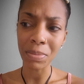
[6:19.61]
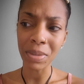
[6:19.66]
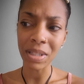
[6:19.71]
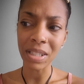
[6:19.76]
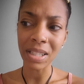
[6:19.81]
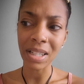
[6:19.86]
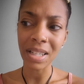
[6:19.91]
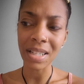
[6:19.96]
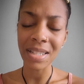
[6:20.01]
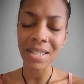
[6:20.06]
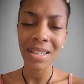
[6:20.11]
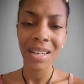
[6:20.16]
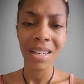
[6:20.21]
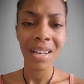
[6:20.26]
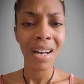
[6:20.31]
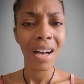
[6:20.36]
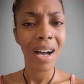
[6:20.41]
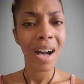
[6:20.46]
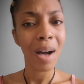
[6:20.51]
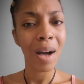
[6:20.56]
because
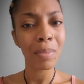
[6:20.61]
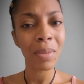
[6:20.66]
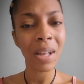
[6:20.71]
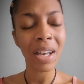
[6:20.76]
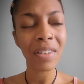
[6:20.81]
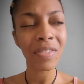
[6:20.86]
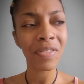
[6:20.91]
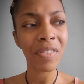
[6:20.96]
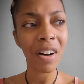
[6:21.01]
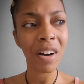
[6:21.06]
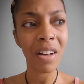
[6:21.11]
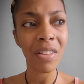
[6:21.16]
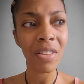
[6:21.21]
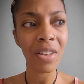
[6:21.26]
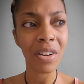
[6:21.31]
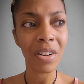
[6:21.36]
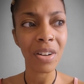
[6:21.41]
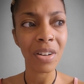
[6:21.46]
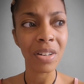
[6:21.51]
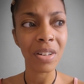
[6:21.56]
I'm like,
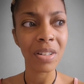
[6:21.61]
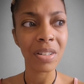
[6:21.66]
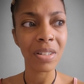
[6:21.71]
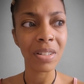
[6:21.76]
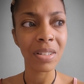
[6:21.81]
Father,